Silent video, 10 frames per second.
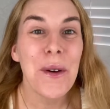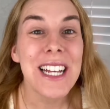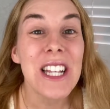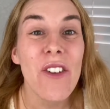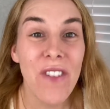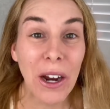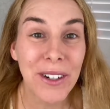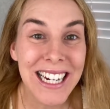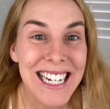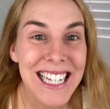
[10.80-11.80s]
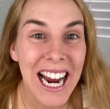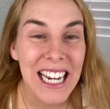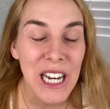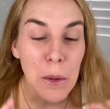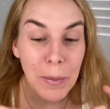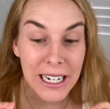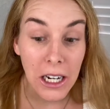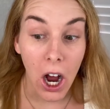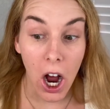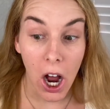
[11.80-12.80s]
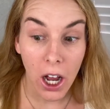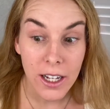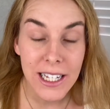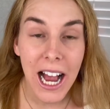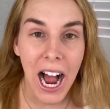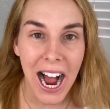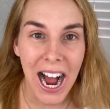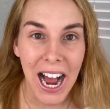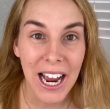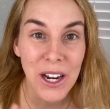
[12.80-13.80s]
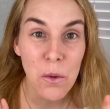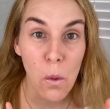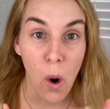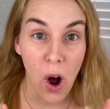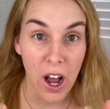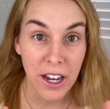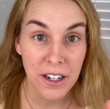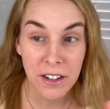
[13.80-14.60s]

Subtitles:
is very exciting because I won